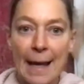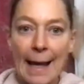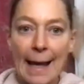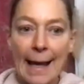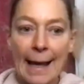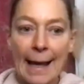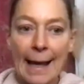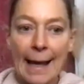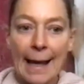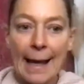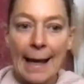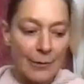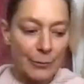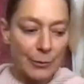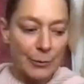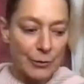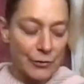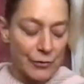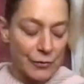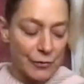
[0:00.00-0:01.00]
and
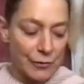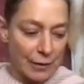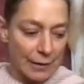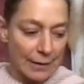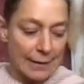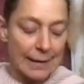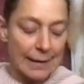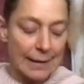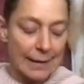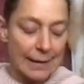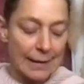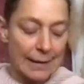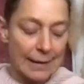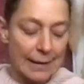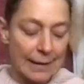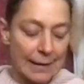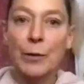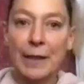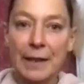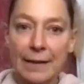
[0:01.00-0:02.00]
I was
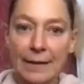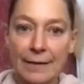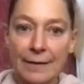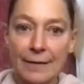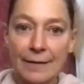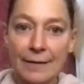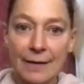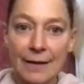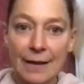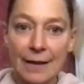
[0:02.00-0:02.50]
gaining weight,